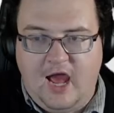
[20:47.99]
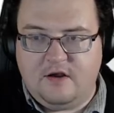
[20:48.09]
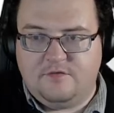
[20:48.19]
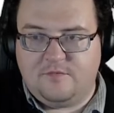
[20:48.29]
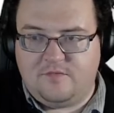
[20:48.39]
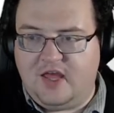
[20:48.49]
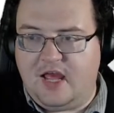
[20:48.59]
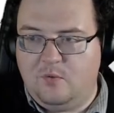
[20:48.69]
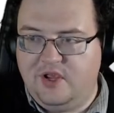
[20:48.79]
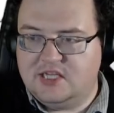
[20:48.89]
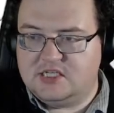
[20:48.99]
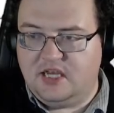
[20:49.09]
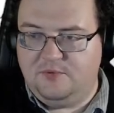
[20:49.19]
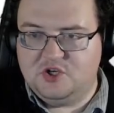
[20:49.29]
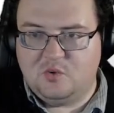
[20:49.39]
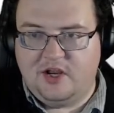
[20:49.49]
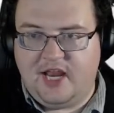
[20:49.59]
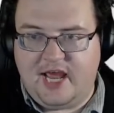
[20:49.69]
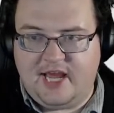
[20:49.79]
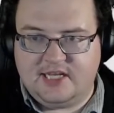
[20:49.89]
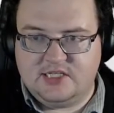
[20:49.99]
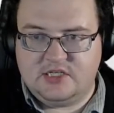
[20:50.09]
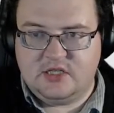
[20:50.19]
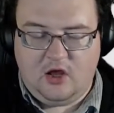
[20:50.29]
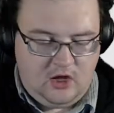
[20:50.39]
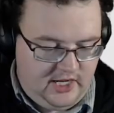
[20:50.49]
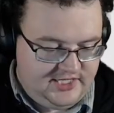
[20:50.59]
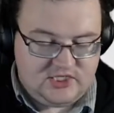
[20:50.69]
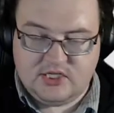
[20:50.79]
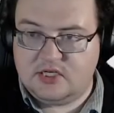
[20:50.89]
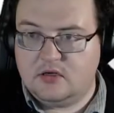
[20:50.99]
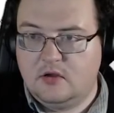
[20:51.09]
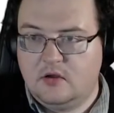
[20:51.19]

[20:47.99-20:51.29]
And from there, we can see which one has the highest